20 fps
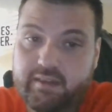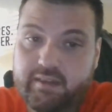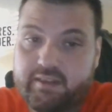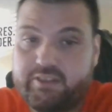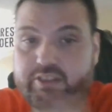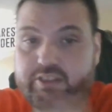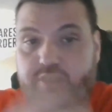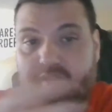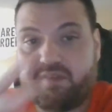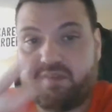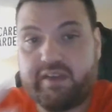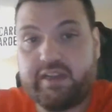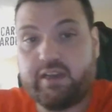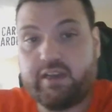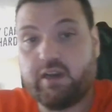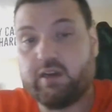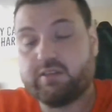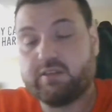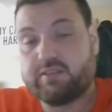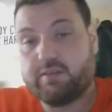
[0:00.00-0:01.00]
They'd show
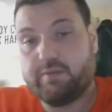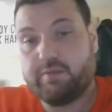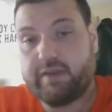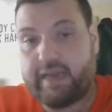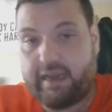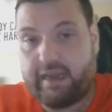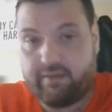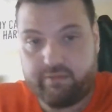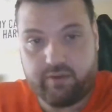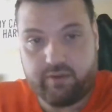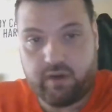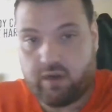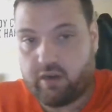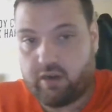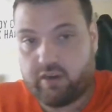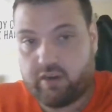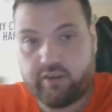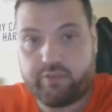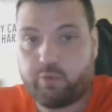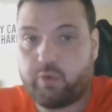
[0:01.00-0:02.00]
videos, and we'd have
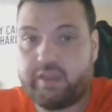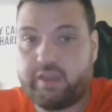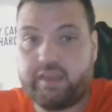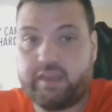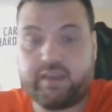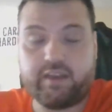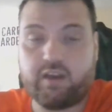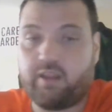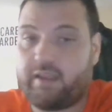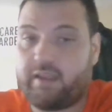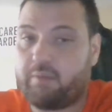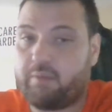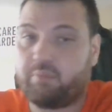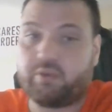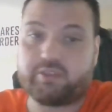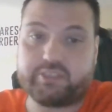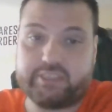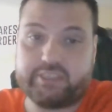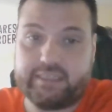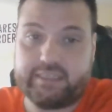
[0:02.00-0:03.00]
Earth Week and all that
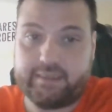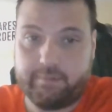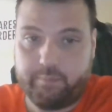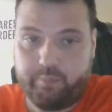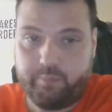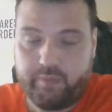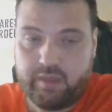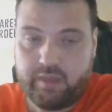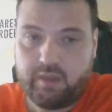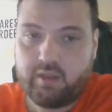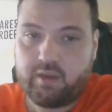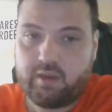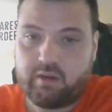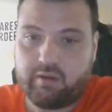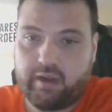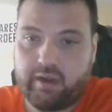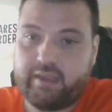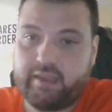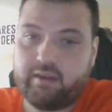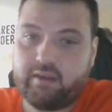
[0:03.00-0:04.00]
bullshit,
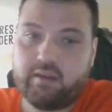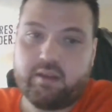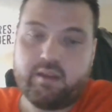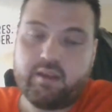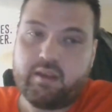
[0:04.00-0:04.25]
right?